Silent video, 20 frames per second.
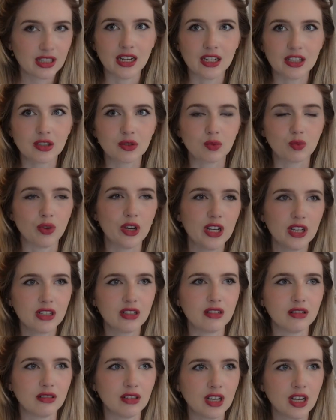It's
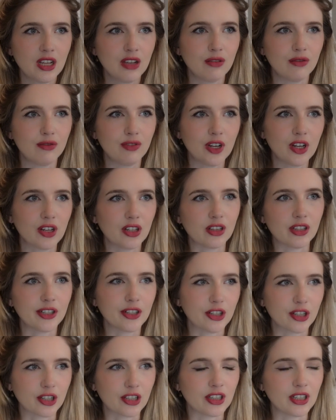written very
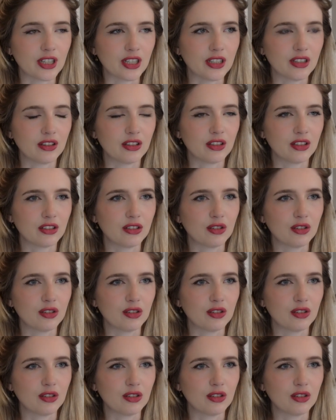lyrically.